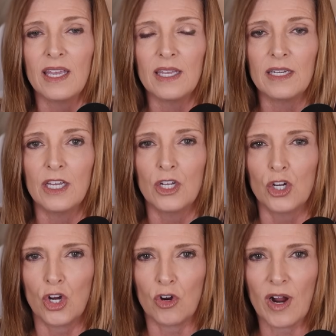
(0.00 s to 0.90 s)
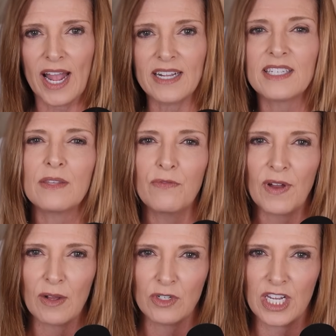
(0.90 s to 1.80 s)
It cracks the
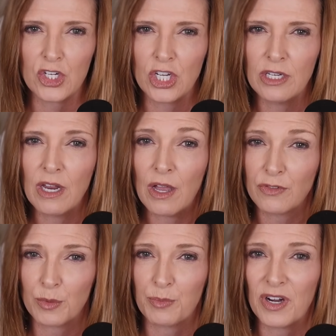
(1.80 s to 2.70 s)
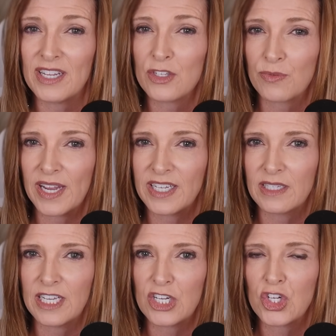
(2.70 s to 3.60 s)
foundation of your brain's
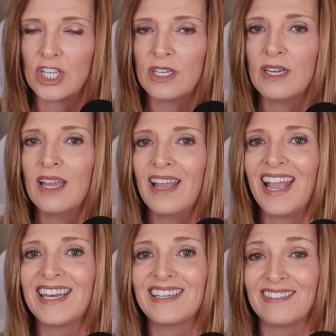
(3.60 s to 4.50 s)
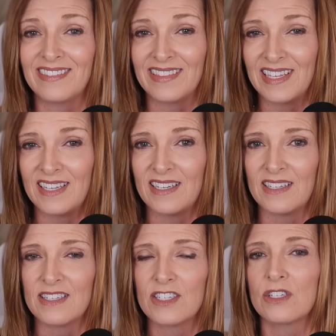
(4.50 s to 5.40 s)
regulation and it
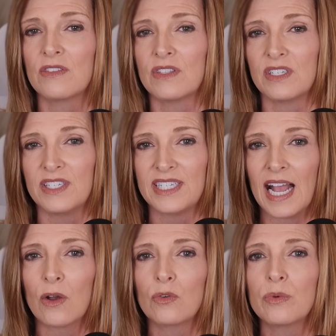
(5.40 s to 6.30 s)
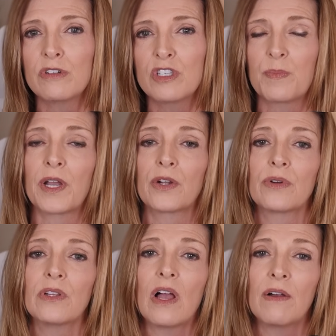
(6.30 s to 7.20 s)
leads to the downward
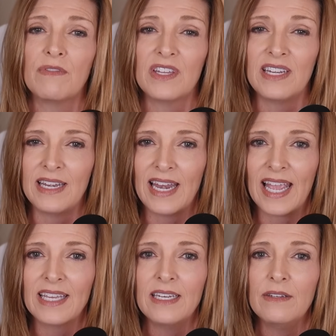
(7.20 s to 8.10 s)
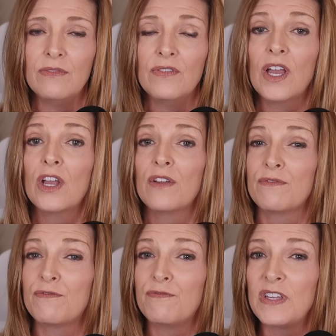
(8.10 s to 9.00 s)
spiral of the negative
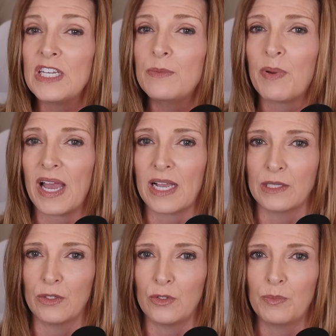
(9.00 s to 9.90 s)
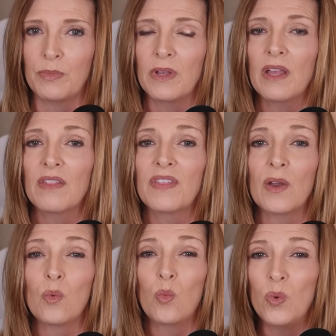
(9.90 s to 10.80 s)
feedback loop
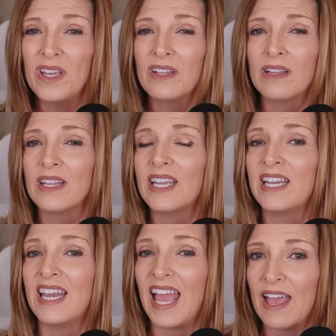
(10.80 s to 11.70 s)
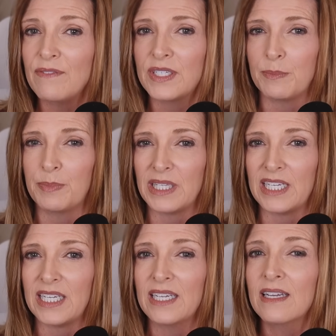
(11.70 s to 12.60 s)
that will
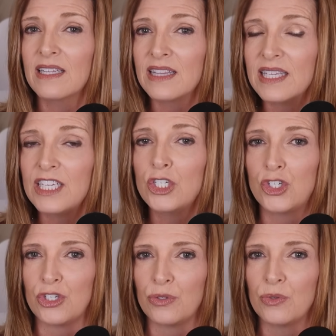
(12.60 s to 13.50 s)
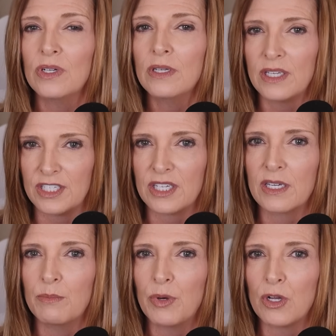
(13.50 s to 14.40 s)
inevitably lead you into
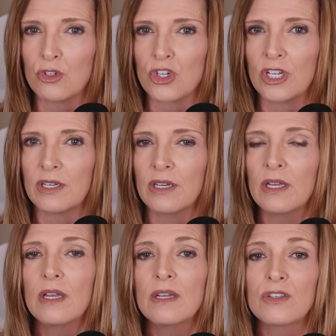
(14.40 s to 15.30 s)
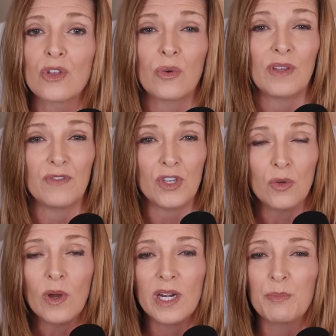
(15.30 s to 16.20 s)
compulsion. So if
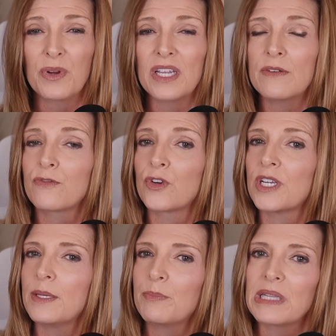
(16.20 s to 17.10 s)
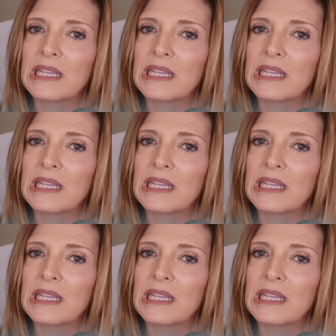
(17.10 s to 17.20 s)
you want to break free,